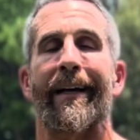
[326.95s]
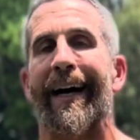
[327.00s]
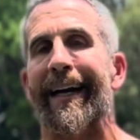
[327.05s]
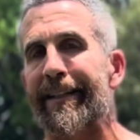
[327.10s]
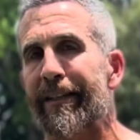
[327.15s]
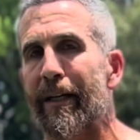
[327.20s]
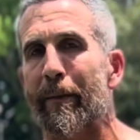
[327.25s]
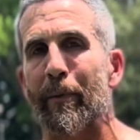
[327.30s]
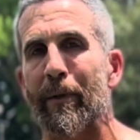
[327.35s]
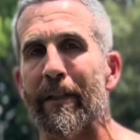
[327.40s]
I
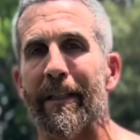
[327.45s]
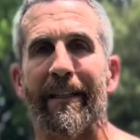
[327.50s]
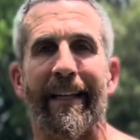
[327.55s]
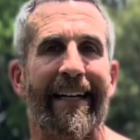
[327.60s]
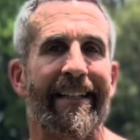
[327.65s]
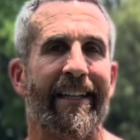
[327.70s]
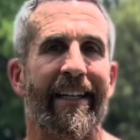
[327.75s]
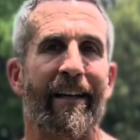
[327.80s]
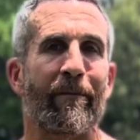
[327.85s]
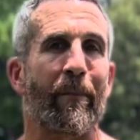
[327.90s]
typically
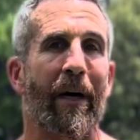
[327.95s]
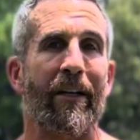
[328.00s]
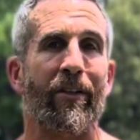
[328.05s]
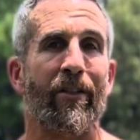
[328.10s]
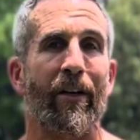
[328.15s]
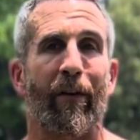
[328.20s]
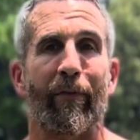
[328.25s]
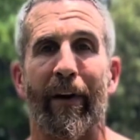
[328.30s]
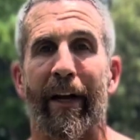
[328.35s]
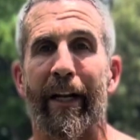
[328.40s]
like to give
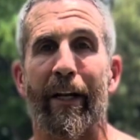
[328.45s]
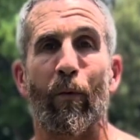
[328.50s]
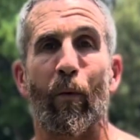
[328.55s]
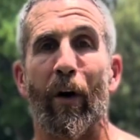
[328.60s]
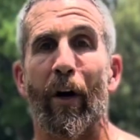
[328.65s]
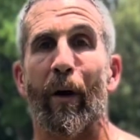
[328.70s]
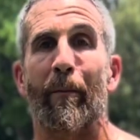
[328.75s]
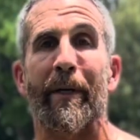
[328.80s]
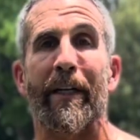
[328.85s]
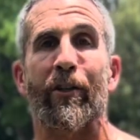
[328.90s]
myself
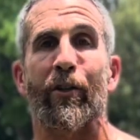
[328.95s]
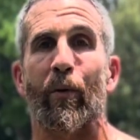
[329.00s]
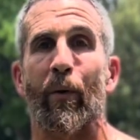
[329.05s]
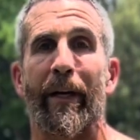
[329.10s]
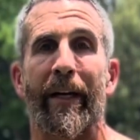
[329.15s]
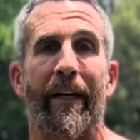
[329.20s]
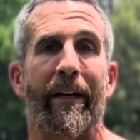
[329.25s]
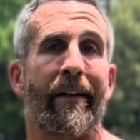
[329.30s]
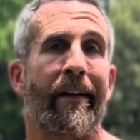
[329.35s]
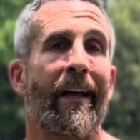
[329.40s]
anywhere
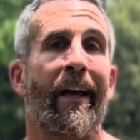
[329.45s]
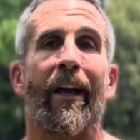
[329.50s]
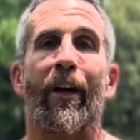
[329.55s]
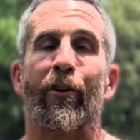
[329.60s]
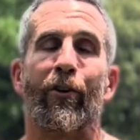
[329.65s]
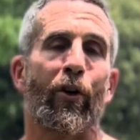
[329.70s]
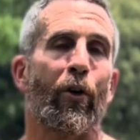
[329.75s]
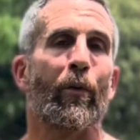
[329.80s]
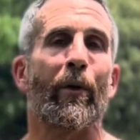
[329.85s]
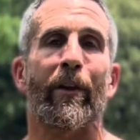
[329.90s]
between
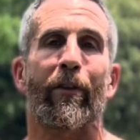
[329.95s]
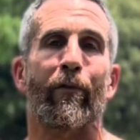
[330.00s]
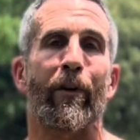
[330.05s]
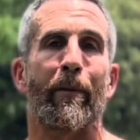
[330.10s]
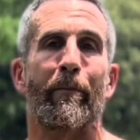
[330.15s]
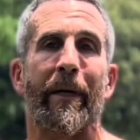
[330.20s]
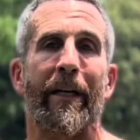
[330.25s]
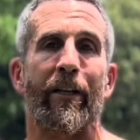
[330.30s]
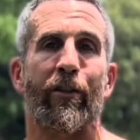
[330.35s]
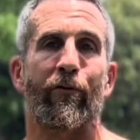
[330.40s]
2 and 3
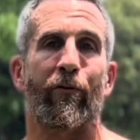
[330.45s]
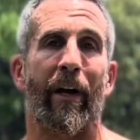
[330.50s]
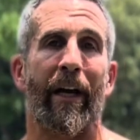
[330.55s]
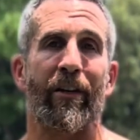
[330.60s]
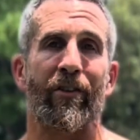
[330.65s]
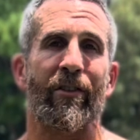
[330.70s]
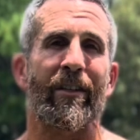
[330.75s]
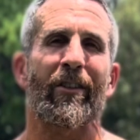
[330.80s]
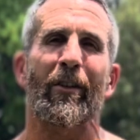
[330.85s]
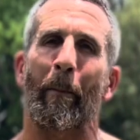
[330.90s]
minutes
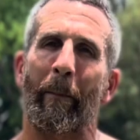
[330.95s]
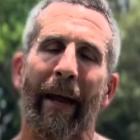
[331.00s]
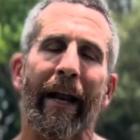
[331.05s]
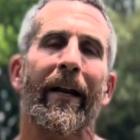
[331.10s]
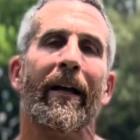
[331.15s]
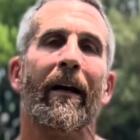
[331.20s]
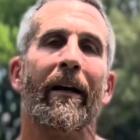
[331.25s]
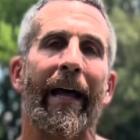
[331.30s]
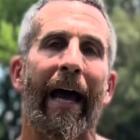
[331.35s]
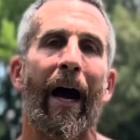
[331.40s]
rest,
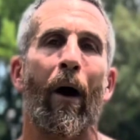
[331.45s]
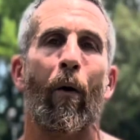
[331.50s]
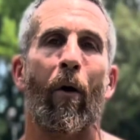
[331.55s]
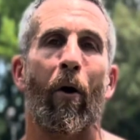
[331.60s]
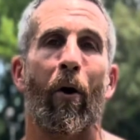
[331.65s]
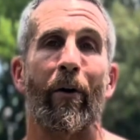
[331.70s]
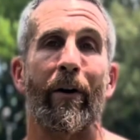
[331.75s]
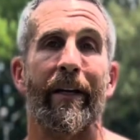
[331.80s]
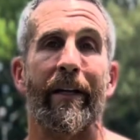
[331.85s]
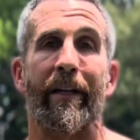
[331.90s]
depending on how
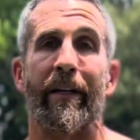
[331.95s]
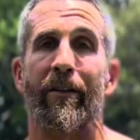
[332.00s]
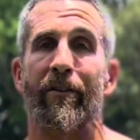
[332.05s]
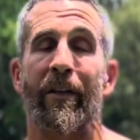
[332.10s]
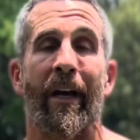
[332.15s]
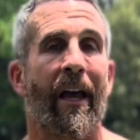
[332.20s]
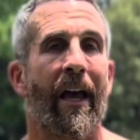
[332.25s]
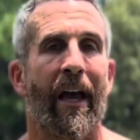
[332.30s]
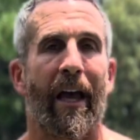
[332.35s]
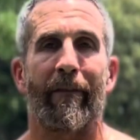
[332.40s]
hard it is.
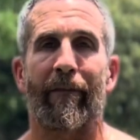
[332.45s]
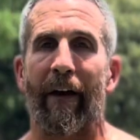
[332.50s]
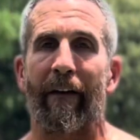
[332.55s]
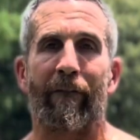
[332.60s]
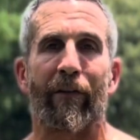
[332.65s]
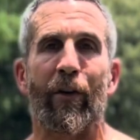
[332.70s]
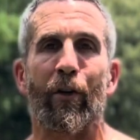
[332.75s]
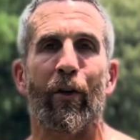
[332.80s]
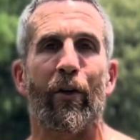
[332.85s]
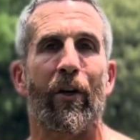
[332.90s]
If I
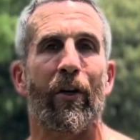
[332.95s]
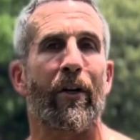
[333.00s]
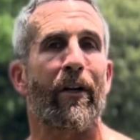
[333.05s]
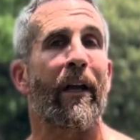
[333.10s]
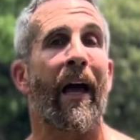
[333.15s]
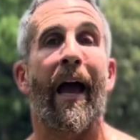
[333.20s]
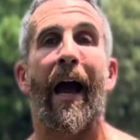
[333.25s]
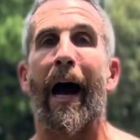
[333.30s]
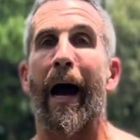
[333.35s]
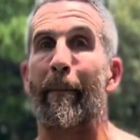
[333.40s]
feel good,
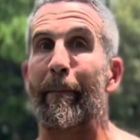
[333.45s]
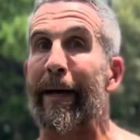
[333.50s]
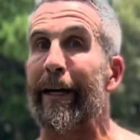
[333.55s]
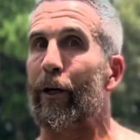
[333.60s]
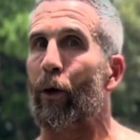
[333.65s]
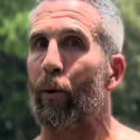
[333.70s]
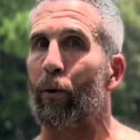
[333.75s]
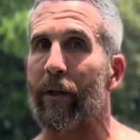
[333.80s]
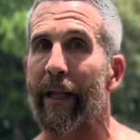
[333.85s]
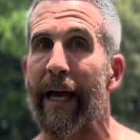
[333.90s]
I may
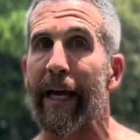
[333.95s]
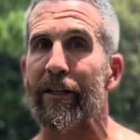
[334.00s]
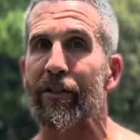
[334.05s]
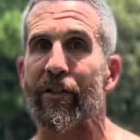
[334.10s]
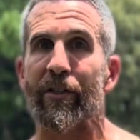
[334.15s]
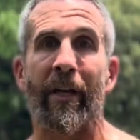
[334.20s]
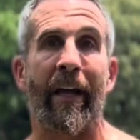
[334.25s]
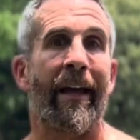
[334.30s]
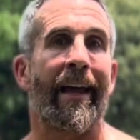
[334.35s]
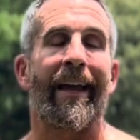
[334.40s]
go
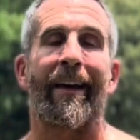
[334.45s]
less.